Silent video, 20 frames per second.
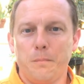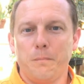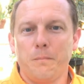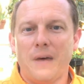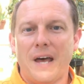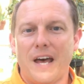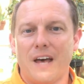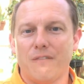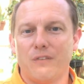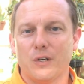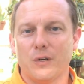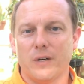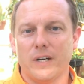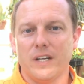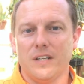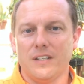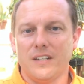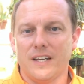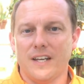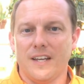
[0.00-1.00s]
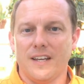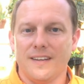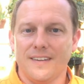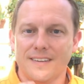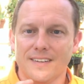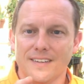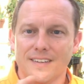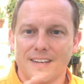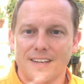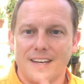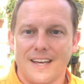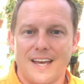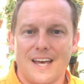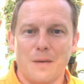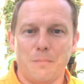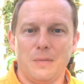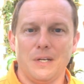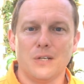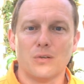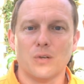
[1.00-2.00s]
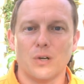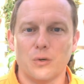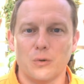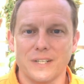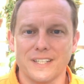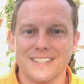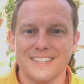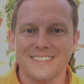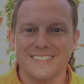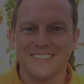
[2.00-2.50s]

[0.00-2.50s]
Have a great day. Happy growing.